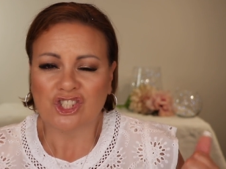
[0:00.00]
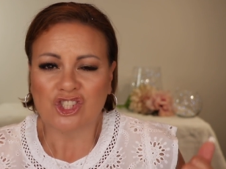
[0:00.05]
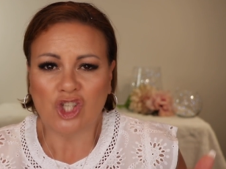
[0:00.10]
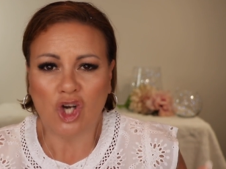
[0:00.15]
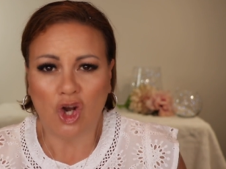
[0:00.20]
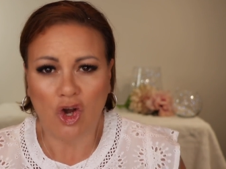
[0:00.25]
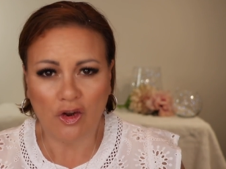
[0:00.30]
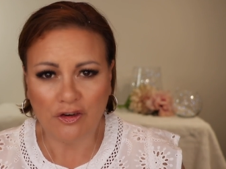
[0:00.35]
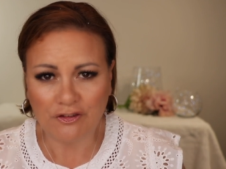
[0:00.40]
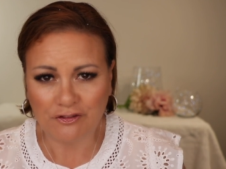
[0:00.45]

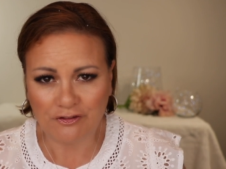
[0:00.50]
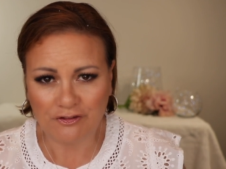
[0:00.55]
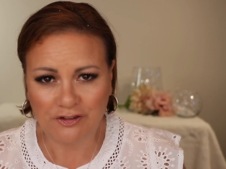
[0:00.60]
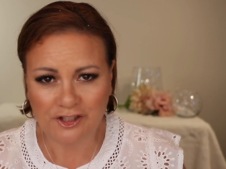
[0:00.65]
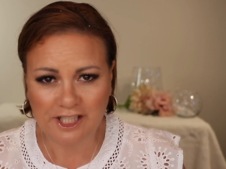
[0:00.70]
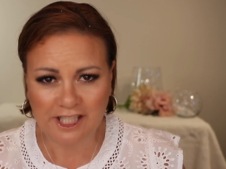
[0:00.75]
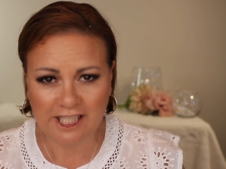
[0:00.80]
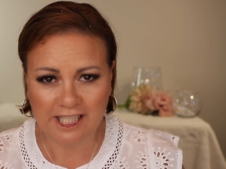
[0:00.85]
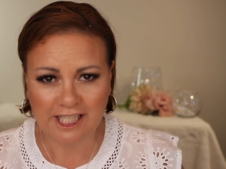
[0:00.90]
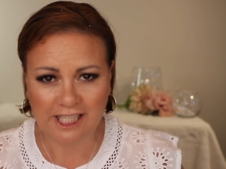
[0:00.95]

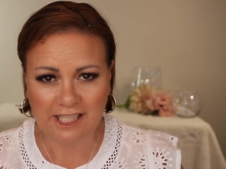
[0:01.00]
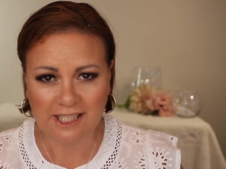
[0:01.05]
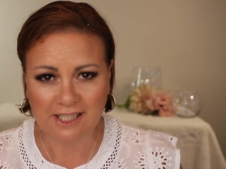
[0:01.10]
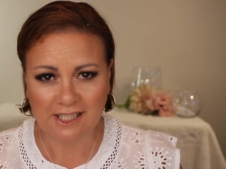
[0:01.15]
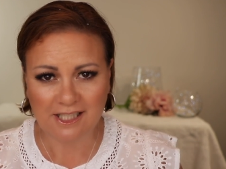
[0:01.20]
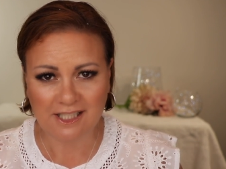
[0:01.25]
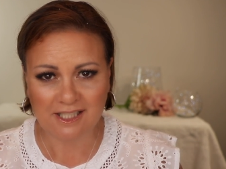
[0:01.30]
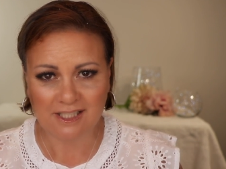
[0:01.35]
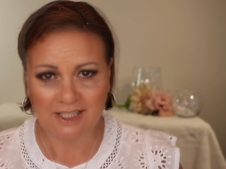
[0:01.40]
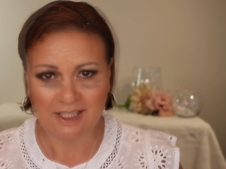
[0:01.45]

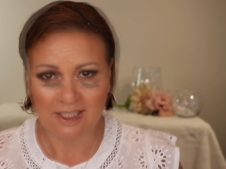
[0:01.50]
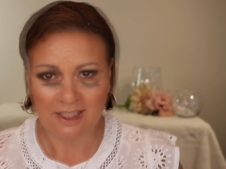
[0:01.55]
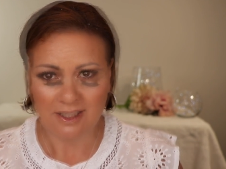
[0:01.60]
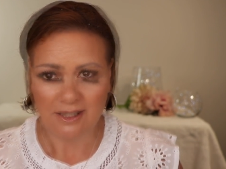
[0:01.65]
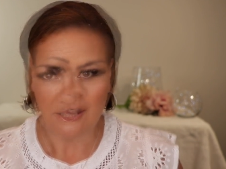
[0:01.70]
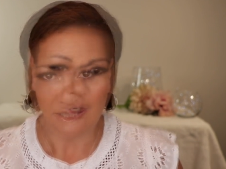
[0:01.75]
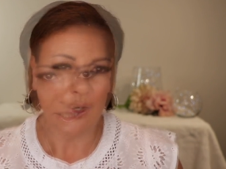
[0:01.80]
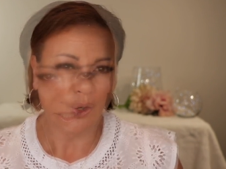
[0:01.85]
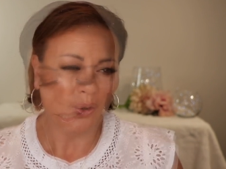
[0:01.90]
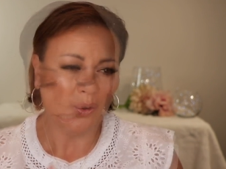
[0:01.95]
confident,
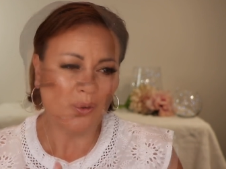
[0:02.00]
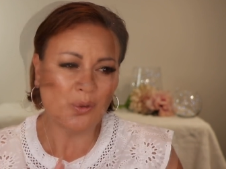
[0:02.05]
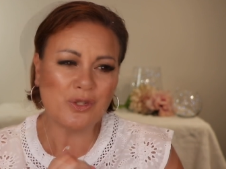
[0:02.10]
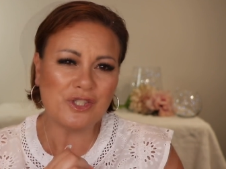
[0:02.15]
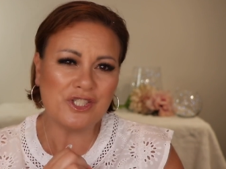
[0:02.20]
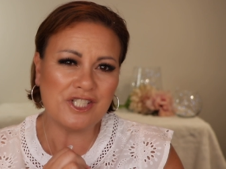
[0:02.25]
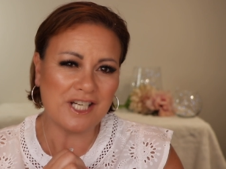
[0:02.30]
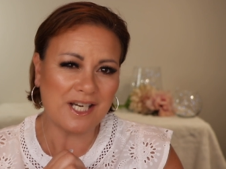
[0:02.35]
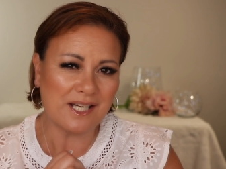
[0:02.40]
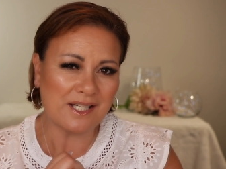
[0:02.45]
or
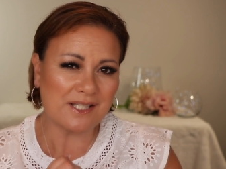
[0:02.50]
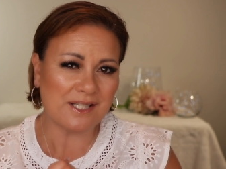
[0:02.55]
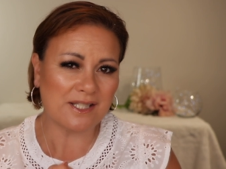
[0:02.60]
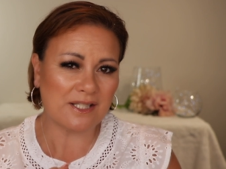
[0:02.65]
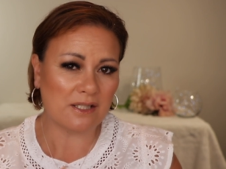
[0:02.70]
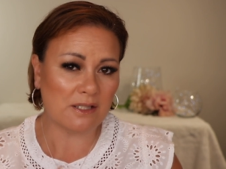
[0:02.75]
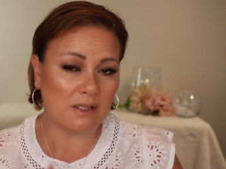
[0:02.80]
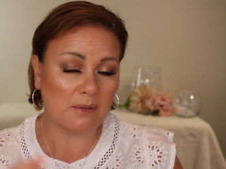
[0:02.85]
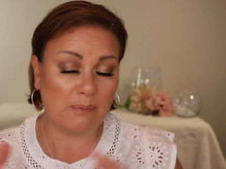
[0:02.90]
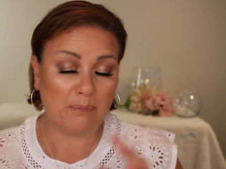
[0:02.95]

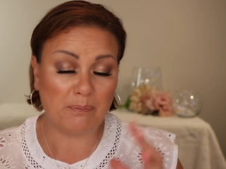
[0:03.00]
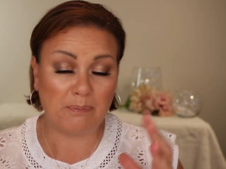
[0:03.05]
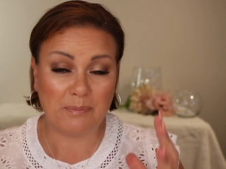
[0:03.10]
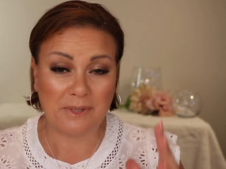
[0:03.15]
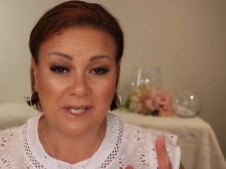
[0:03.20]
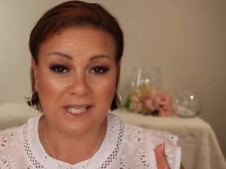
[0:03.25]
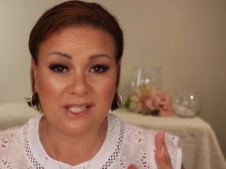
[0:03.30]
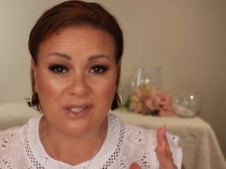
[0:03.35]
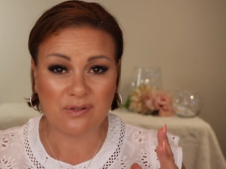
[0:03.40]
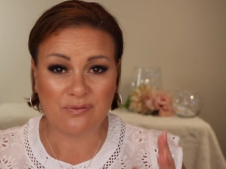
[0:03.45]
just the
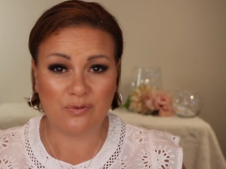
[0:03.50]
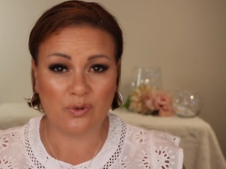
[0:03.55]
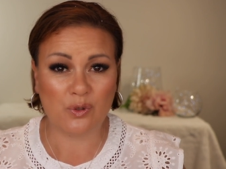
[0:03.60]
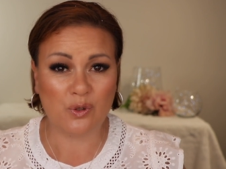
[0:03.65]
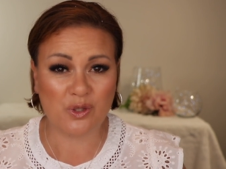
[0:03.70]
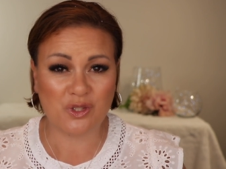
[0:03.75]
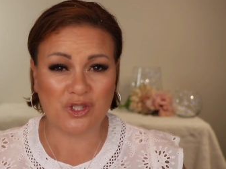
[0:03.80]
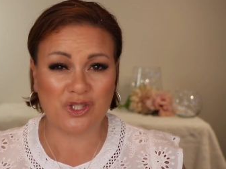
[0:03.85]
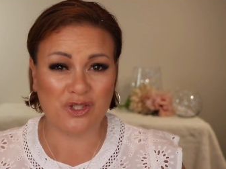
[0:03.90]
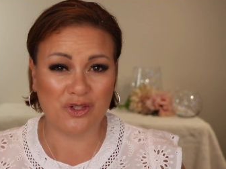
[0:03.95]
best
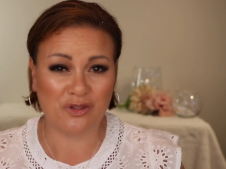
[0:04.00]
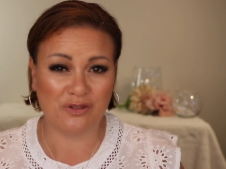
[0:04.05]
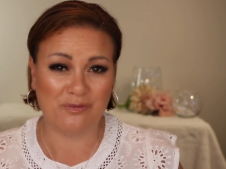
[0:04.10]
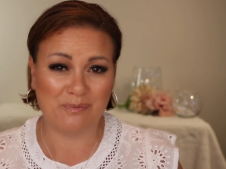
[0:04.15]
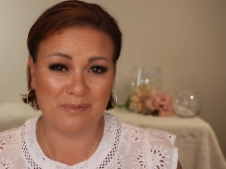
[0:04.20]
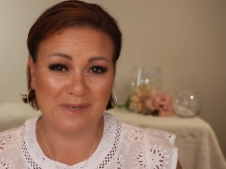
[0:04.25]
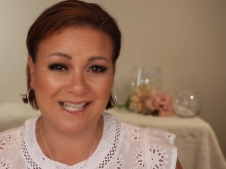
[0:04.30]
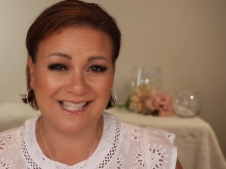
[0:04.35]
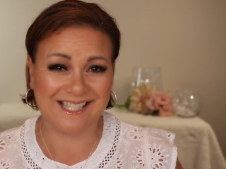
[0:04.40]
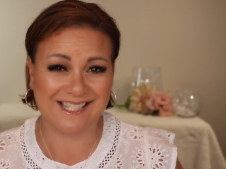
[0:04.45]
version of
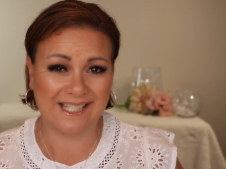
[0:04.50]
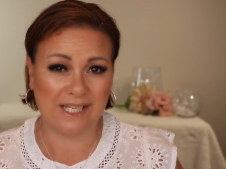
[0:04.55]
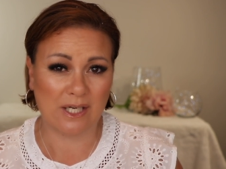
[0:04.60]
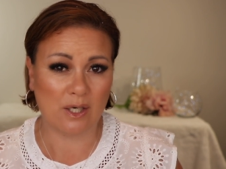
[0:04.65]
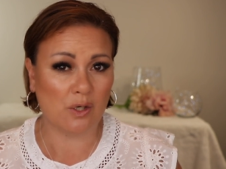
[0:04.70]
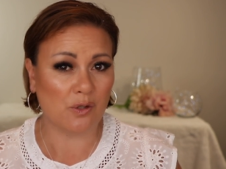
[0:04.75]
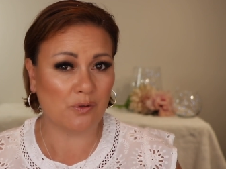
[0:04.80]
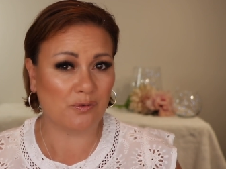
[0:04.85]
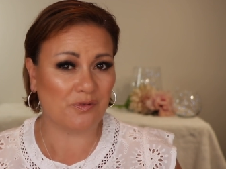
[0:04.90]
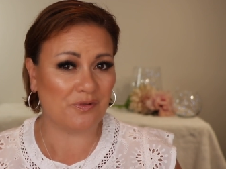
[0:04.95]

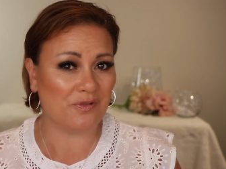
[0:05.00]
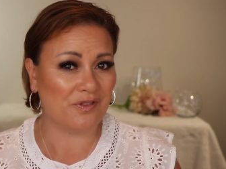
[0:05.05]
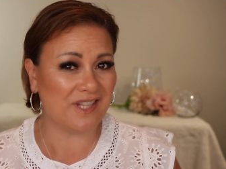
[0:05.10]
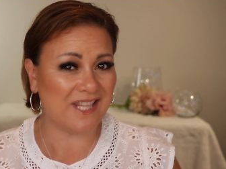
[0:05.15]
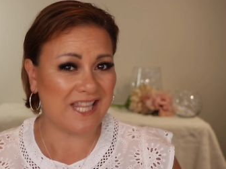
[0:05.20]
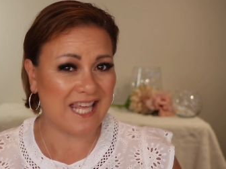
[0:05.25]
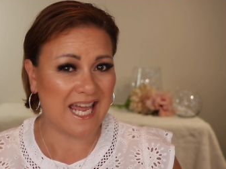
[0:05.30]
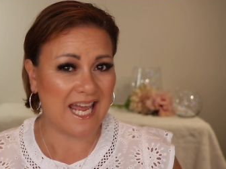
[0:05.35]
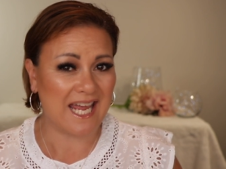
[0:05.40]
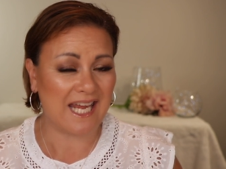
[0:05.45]
myself
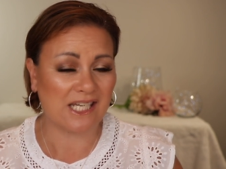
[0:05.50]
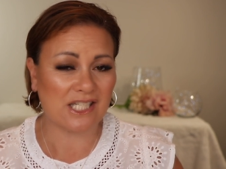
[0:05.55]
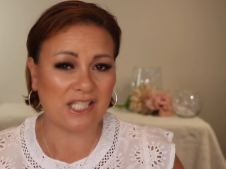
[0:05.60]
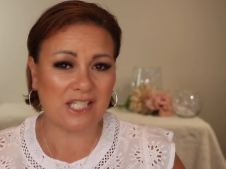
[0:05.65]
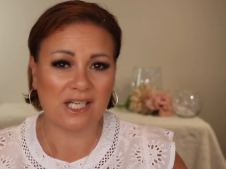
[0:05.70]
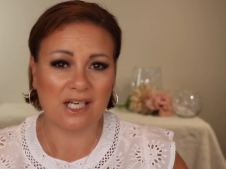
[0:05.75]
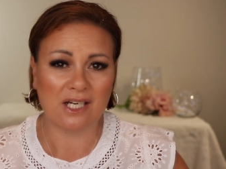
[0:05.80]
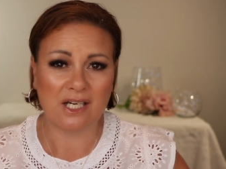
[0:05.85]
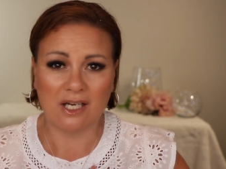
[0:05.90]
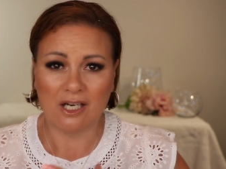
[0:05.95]
that